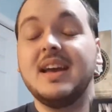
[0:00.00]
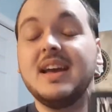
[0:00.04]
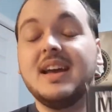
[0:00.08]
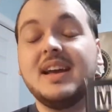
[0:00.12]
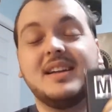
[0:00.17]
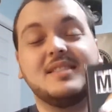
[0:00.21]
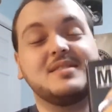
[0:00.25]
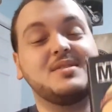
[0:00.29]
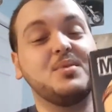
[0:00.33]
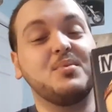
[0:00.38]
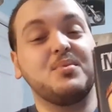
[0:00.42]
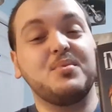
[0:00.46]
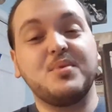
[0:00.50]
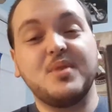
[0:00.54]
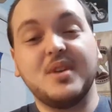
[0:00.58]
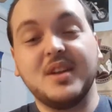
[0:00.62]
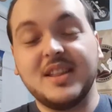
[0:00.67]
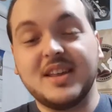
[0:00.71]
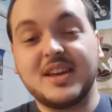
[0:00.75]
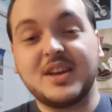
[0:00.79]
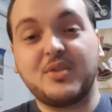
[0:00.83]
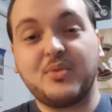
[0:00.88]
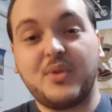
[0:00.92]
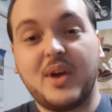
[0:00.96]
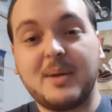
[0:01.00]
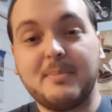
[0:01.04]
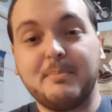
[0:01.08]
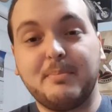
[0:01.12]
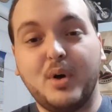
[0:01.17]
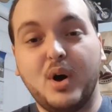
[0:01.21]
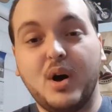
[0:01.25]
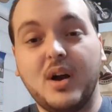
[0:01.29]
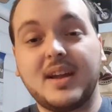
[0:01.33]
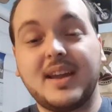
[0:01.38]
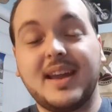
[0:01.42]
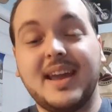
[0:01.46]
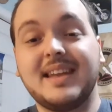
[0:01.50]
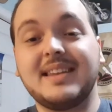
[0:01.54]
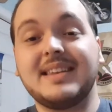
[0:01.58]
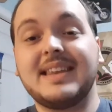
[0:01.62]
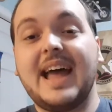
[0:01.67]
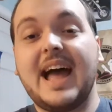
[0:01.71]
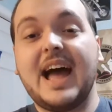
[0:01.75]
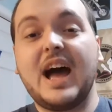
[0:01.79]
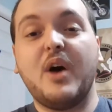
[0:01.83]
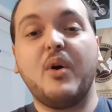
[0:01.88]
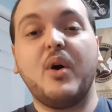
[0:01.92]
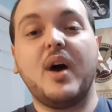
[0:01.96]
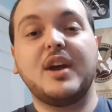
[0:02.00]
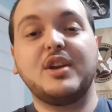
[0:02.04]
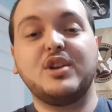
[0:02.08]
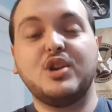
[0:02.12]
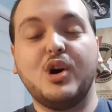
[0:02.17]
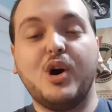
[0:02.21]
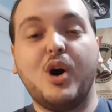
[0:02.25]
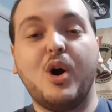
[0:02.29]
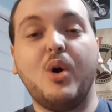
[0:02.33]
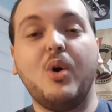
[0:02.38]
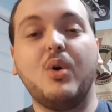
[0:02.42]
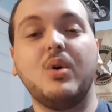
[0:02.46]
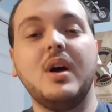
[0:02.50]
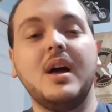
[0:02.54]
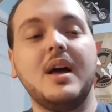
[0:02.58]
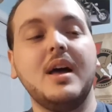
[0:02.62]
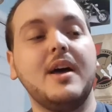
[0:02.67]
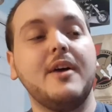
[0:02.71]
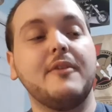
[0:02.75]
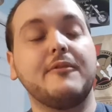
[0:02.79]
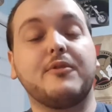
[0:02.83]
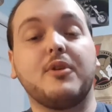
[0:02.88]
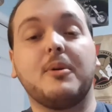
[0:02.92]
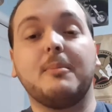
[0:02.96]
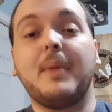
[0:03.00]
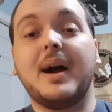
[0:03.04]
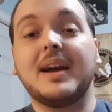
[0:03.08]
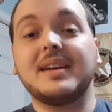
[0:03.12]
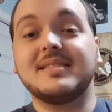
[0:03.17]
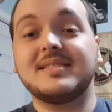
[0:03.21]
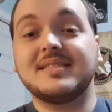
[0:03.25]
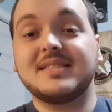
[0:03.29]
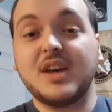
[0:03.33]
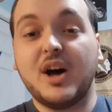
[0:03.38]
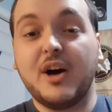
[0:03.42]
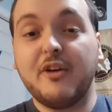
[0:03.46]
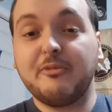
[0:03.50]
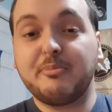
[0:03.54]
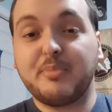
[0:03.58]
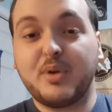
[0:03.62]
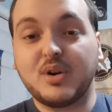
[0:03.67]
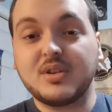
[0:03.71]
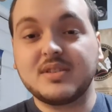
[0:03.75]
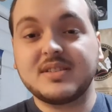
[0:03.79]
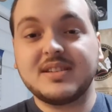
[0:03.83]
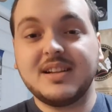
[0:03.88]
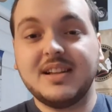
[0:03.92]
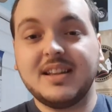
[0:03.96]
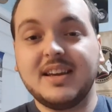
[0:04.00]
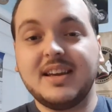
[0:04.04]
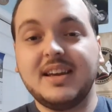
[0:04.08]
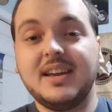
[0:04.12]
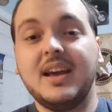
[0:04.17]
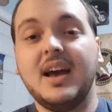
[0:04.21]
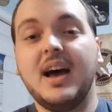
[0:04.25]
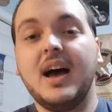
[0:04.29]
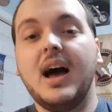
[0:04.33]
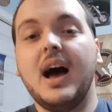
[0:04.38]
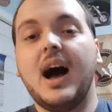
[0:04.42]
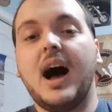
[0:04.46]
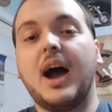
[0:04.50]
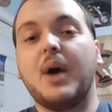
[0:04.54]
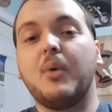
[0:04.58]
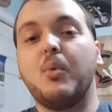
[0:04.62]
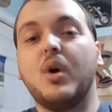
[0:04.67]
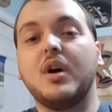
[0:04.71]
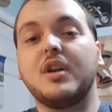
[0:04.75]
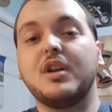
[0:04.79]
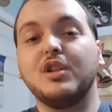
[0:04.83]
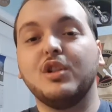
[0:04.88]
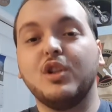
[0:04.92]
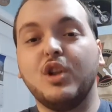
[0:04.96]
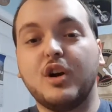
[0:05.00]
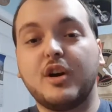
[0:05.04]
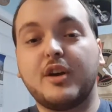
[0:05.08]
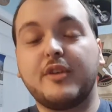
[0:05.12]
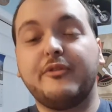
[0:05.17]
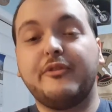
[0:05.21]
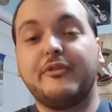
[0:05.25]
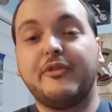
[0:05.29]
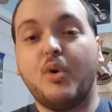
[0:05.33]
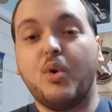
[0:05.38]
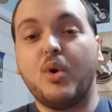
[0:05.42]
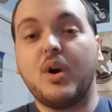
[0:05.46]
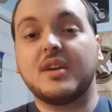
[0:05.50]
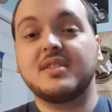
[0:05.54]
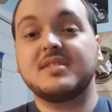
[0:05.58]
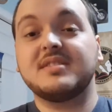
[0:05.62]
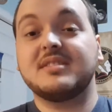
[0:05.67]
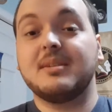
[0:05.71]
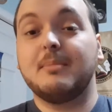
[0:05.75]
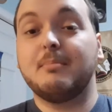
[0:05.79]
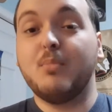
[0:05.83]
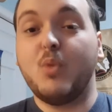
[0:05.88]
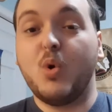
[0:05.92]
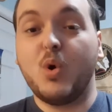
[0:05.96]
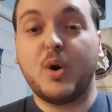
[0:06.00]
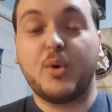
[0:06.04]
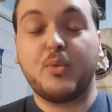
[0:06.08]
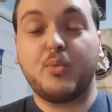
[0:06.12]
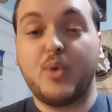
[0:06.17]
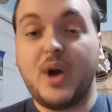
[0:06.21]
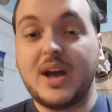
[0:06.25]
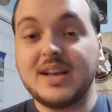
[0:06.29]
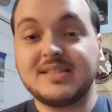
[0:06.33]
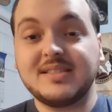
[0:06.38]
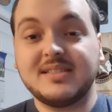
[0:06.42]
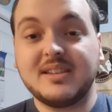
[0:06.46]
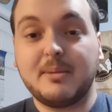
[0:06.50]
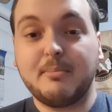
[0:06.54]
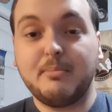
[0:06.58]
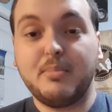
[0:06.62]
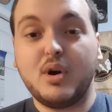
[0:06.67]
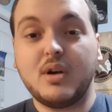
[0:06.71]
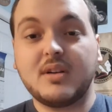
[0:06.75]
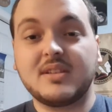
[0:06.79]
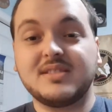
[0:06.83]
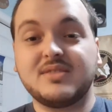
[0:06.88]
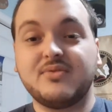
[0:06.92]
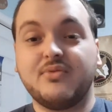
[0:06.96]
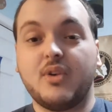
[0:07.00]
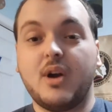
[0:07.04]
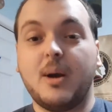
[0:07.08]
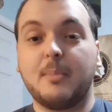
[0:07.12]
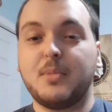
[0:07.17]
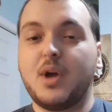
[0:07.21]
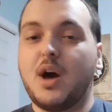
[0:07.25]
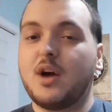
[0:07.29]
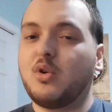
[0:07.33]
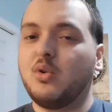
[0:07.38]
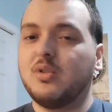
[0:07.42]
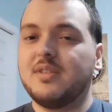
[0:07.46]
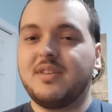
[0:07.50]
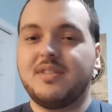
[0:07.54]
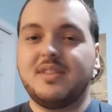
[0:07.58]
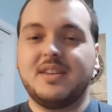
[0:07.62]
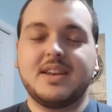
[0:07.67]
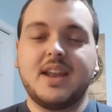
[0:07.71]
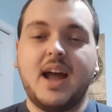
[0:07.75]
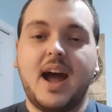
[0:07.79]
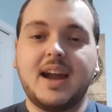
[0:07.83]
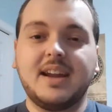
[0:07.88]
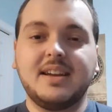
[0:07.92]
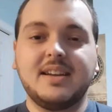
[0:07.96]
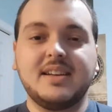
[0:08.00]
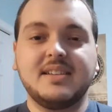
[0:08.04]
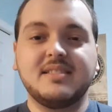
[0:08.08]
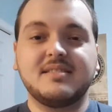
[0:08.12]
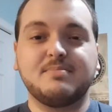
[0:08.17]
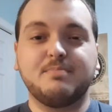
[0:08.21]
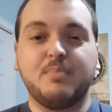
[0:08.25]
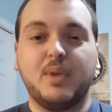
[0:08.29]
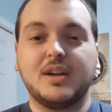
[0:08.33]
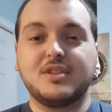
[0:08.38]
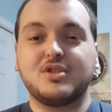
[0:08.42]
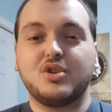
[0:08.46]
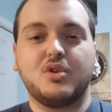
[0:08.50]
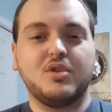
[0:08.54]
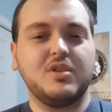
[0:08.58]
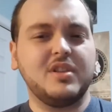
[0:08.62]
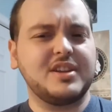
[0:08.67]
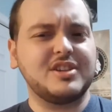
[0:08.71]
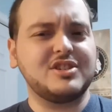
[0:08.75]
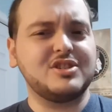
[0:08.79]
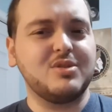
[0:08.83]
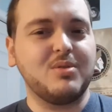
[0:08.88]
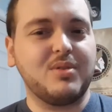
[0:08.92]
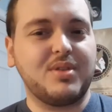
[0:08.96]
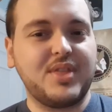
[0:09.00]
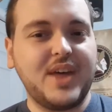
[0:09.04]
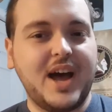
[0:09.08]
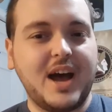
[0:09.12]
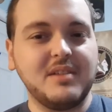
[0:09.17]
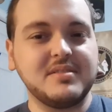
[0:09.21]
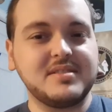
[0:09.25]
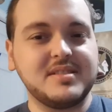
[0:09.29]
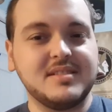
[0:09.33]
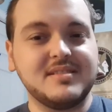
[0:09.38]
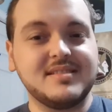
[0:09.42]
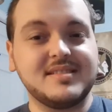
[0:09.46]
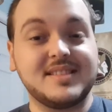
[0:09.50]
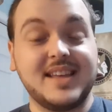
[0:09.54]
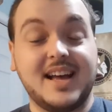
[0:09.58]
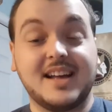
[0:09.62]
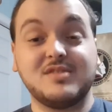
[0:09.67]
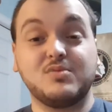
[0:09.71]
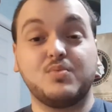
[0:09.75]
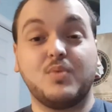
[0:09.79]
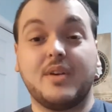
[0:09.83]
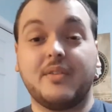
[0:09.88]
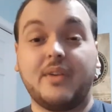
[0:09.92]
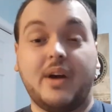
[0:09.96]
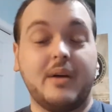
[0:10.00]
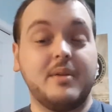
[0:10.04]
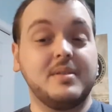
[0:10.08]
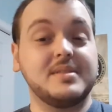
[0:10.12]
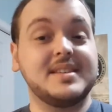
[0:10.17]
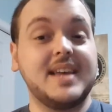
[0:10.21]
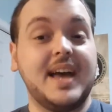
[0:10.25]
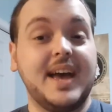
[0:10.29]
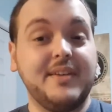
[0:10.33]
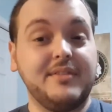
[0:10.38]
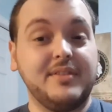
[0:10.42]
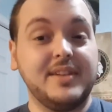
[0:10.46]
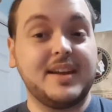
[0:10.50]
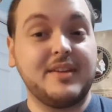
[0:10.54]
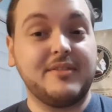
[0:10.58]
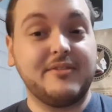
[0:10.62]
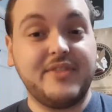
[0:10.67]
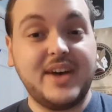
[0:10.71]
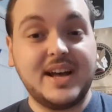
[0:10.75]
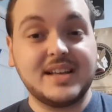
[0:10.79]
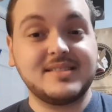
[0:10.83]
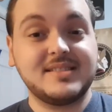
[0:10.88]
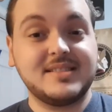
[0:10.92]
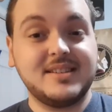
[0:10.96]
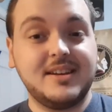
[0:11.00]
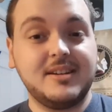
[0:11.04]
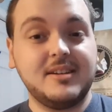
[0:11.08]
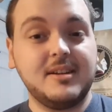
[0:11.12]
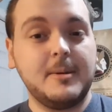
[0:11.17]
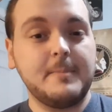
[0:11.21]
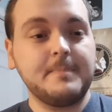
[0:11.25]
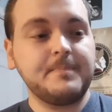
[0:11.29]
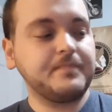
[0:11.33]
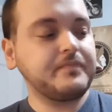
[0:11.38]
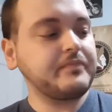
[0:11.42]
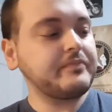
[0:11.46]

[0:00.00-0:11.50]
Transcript: It's a really great book. And now I know for myself personally, I want to look for some more wrestling books from not only the 90s, but early 2000s. That's whenever I was heavily invested